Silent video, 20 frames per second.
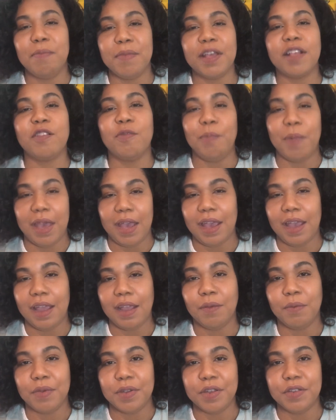mixed
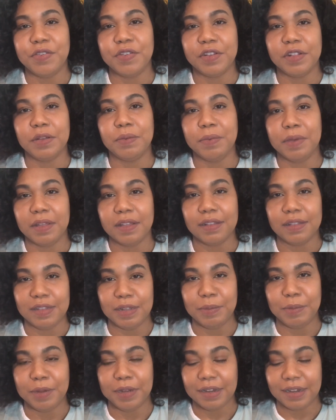bag when you're dealing with a
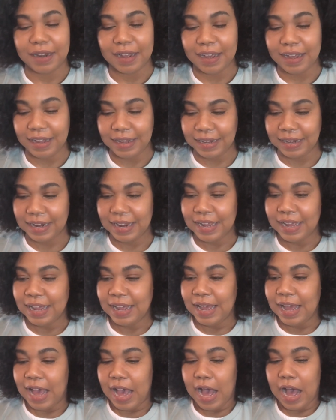limited diet.
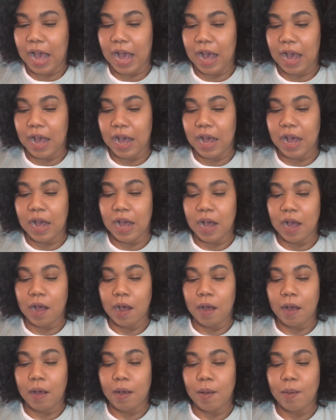
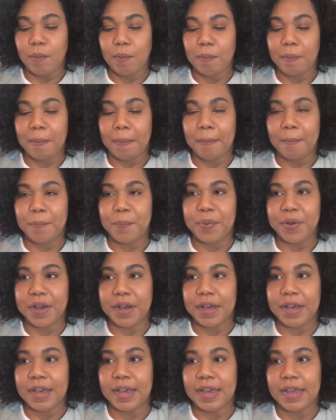But
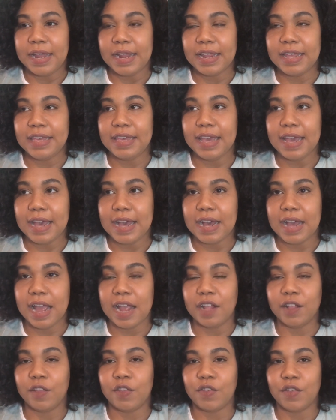yeah,
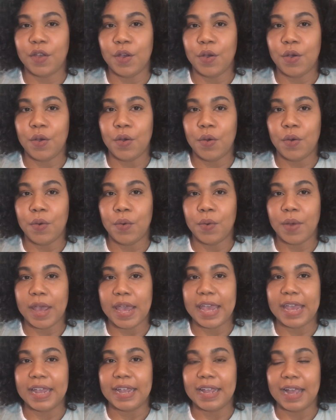and so
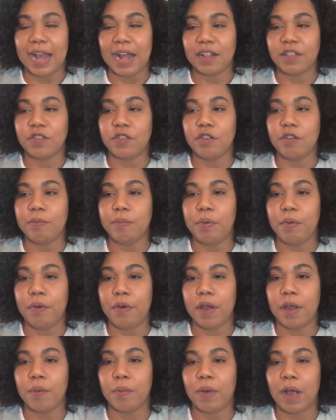it got to a
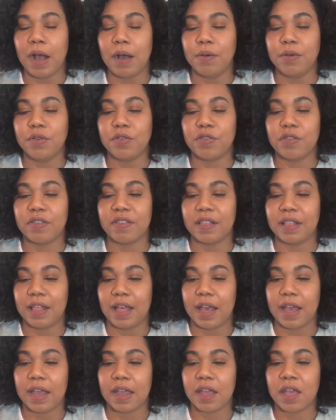point where I was just
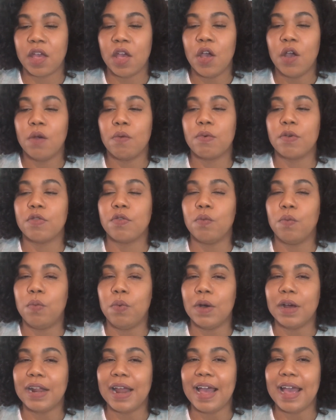like, with
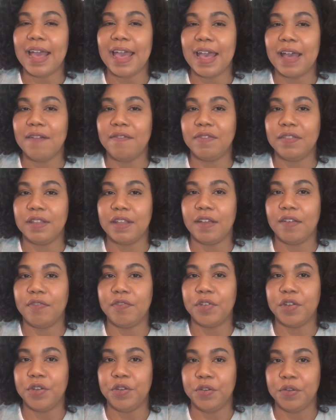what I have
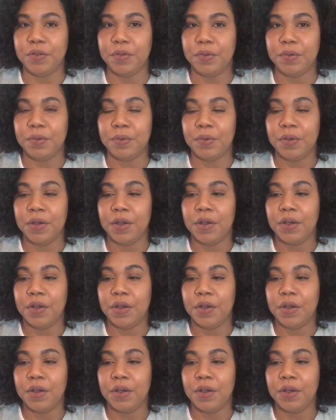left to do,